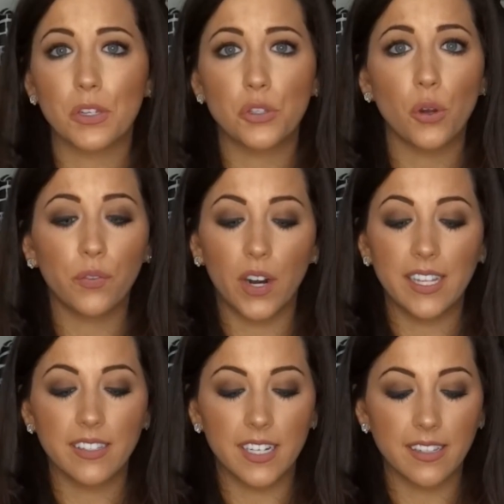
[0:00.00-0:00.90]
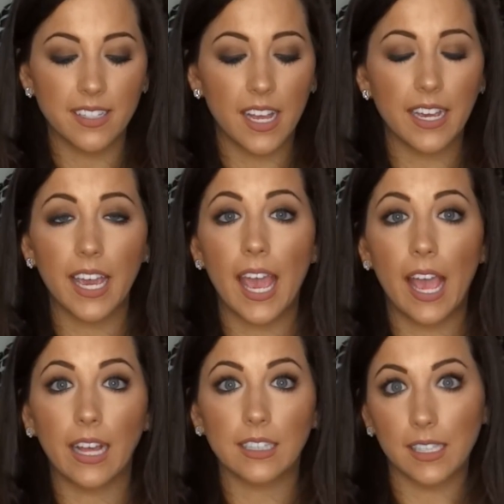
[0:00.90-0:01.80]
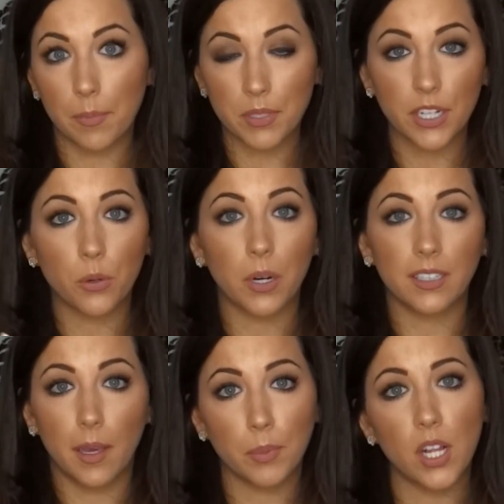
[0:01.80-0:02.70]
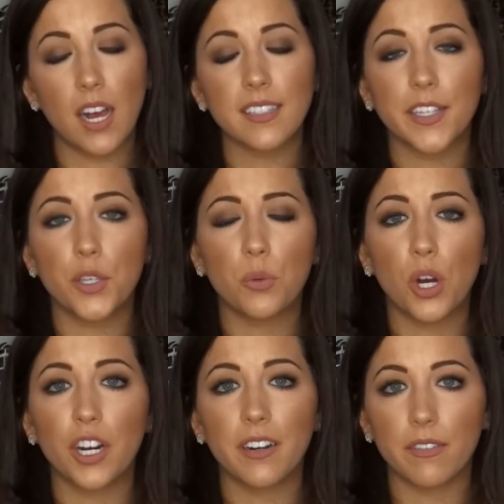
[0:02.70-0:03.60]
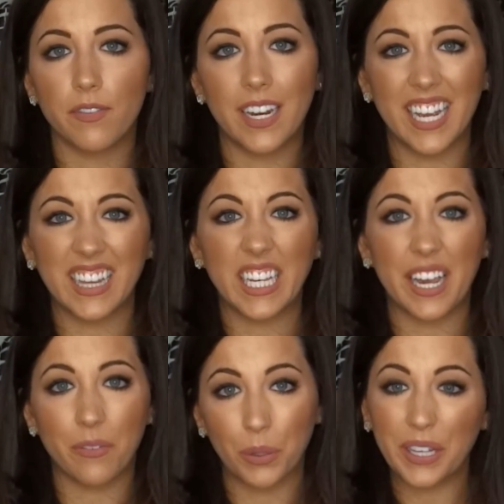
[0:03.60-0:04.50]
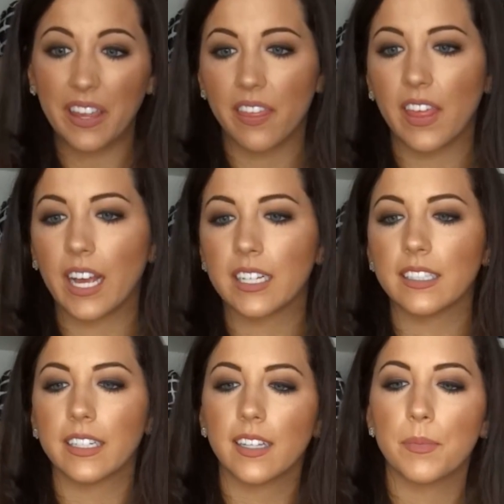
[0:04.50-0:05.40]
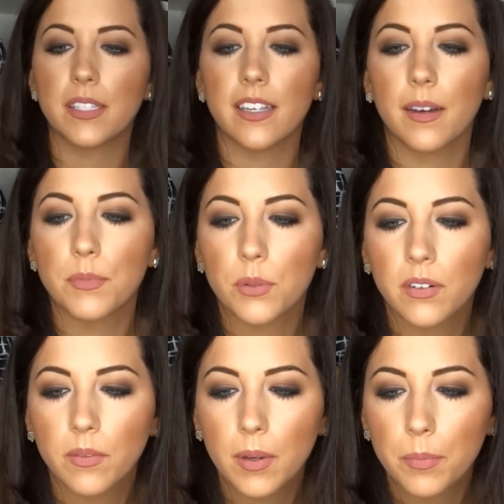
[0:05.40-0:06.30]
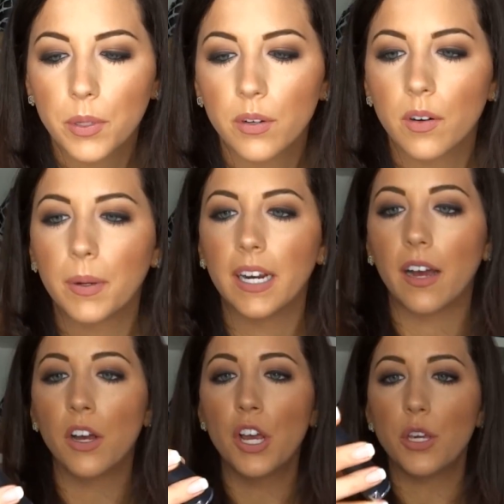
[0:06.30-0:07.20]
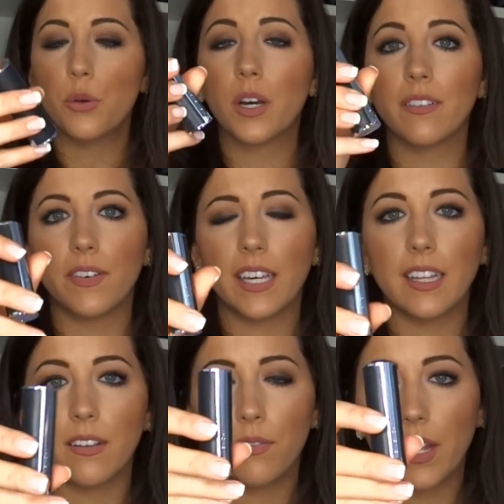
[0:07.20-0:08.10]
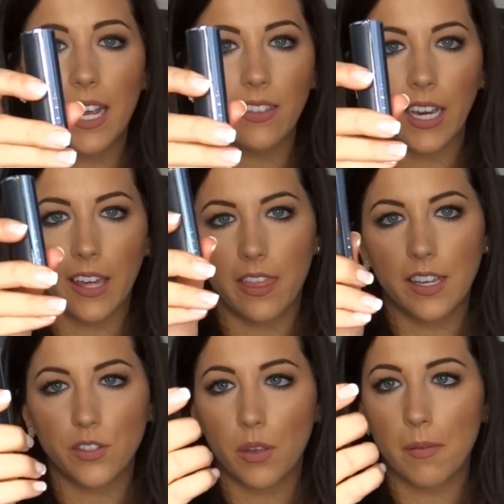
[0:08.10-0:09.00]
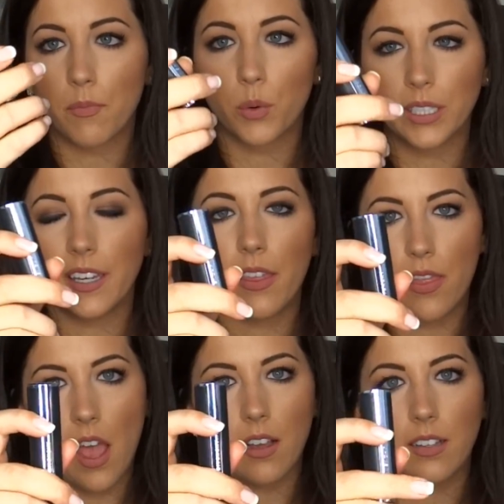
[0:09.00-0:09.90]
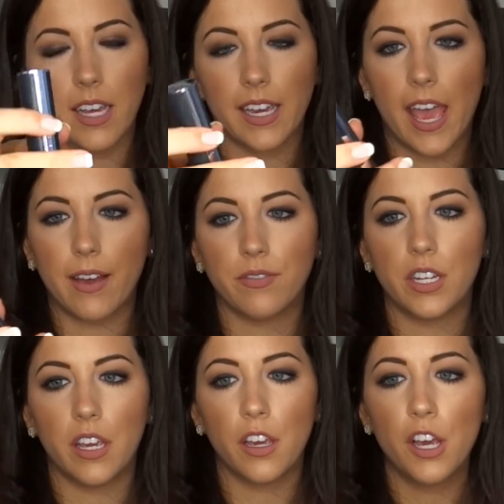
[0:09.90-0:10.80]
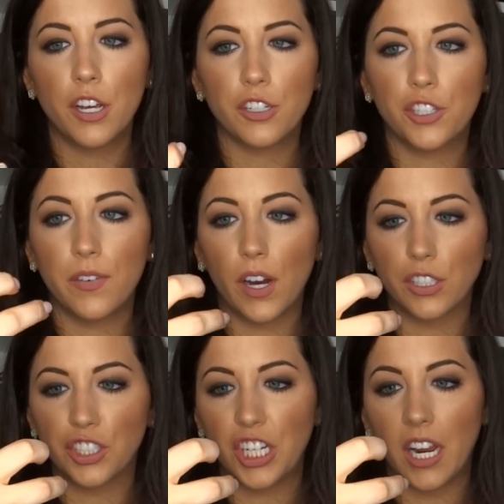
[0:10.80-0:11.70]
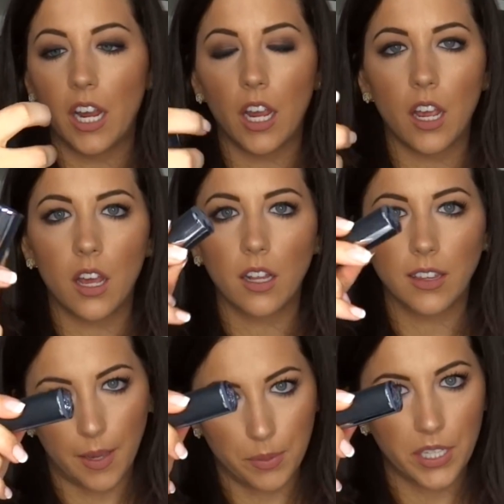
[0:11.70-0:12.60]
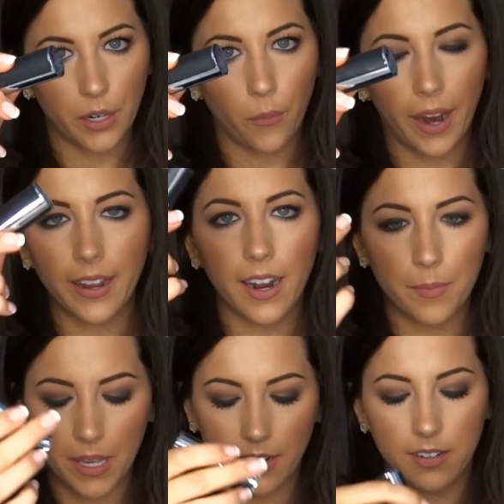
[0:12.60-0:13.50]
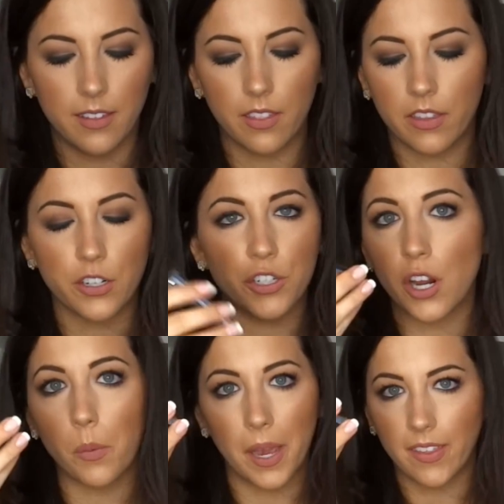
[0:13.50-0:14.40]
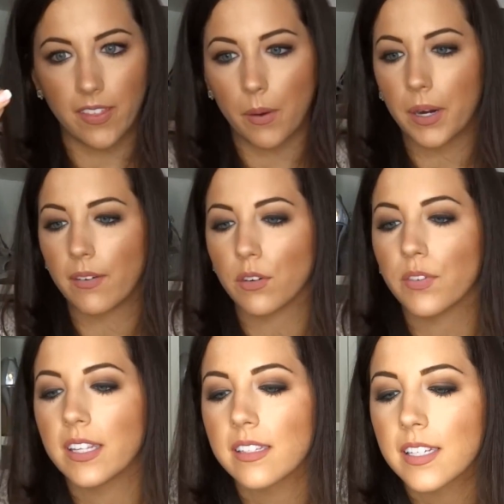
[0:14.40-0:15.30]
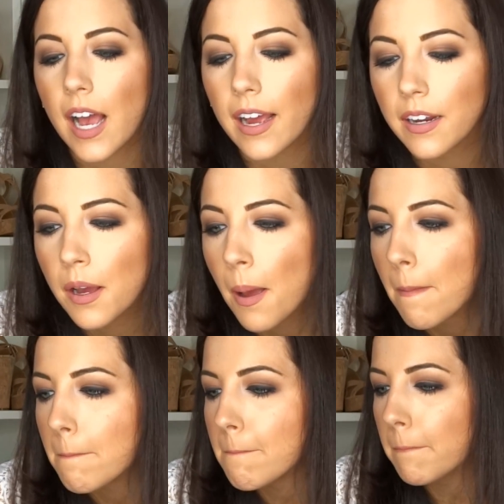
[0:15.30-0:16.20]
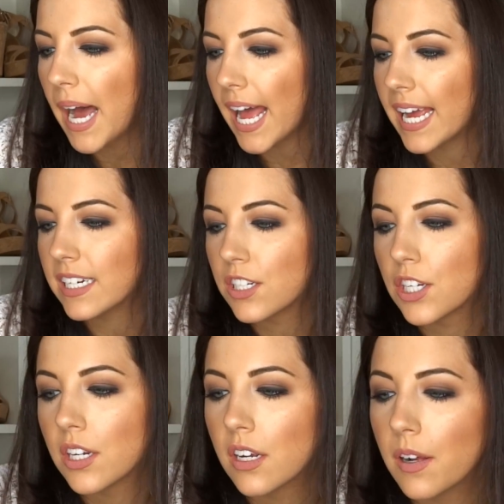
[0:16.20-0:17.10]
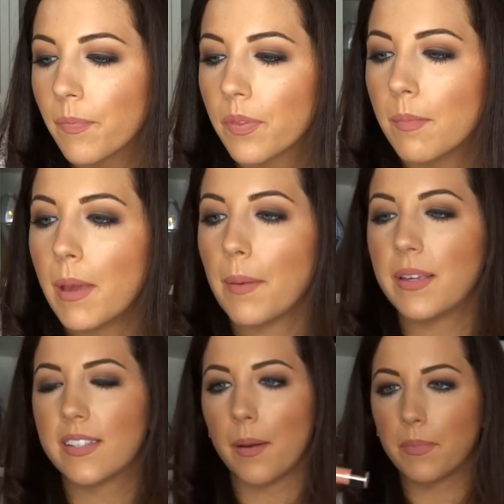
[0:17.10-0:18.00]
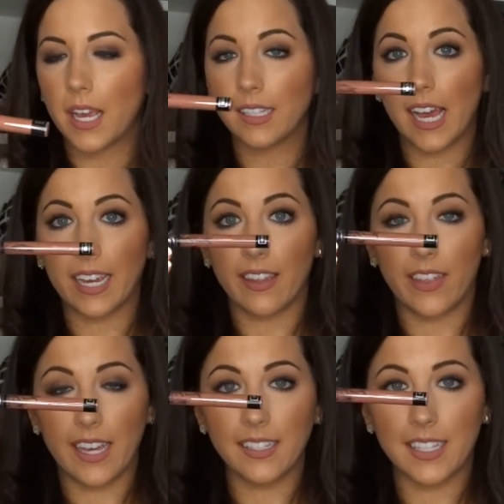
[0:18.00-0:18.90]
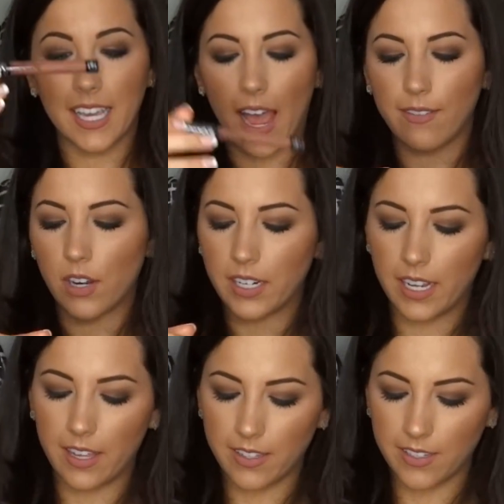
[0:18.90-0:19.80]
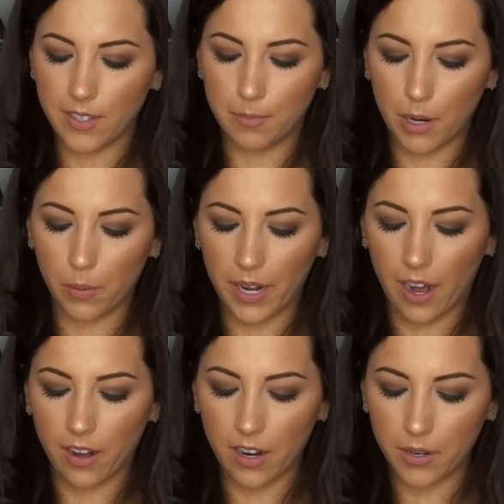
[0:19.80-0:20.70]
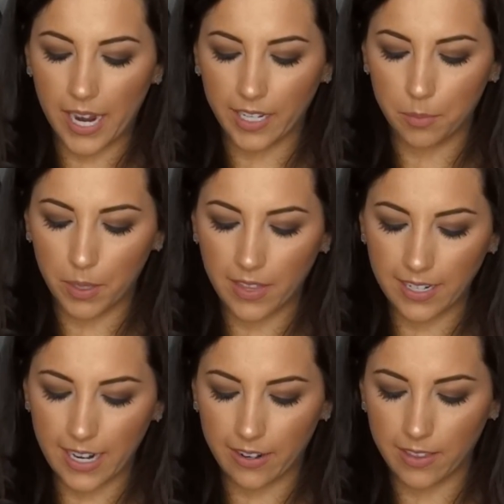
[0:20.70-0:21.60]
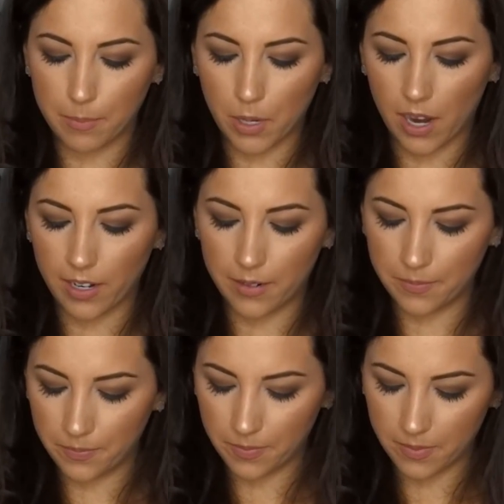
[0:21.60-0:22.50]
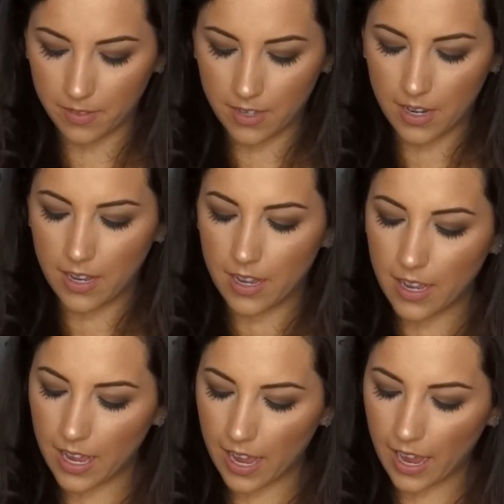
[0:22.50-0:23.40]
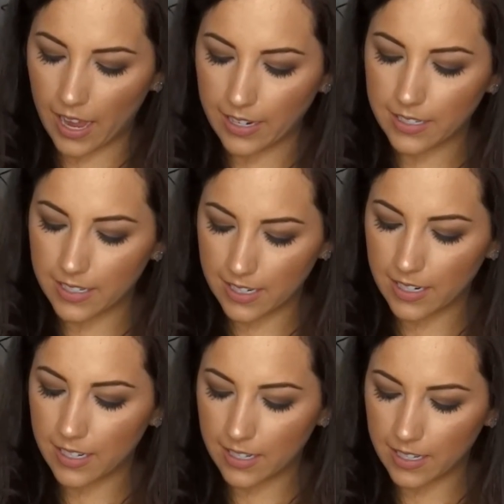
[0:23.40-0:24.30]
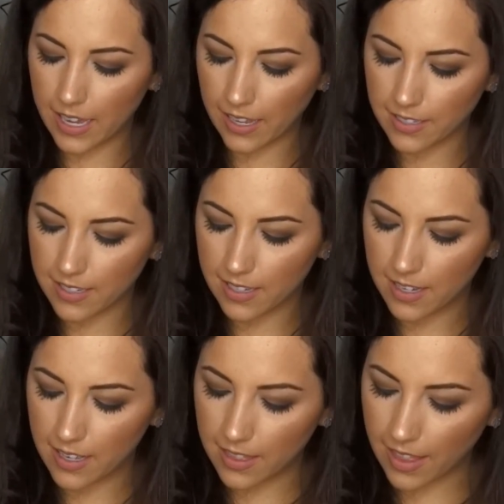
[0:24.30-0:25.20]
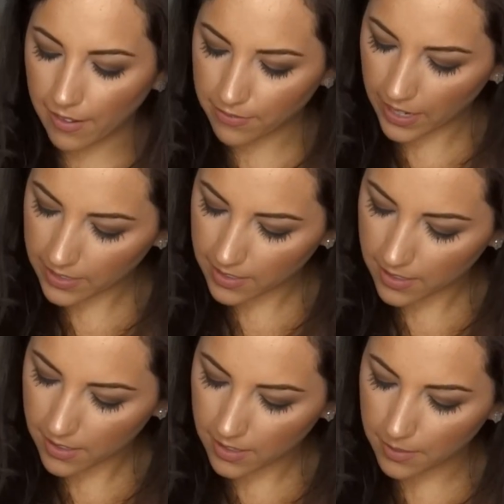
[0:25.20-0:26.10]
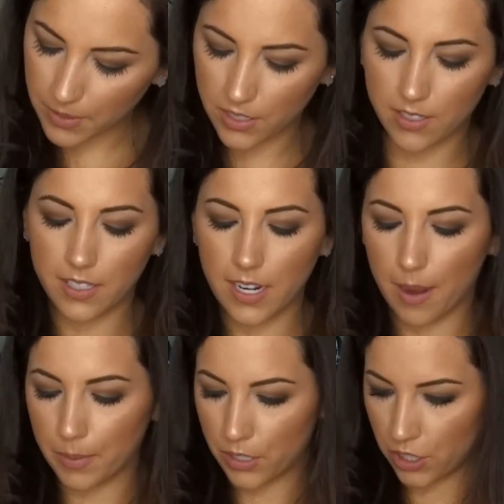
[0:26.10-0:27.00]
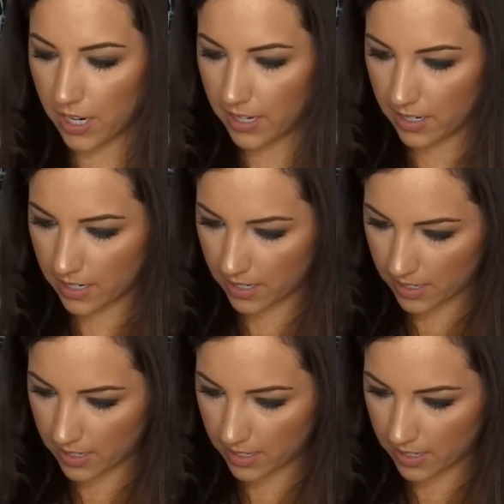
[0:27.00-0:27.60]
So for instance, like a lipstick or a lip gloss, like you couldn't fit in like a really thick, like, let me see, I'm sort of in my beauty room right now. You couldn't fit in like this really thick, like hefty Givenchy lipstick, right? I mean, there's no way that that would ever fit inside. But maybe something like this, the Kat Von D, this is in bow and arrow. I could put that down at the bottom and yes, that fits. Just snap it shut.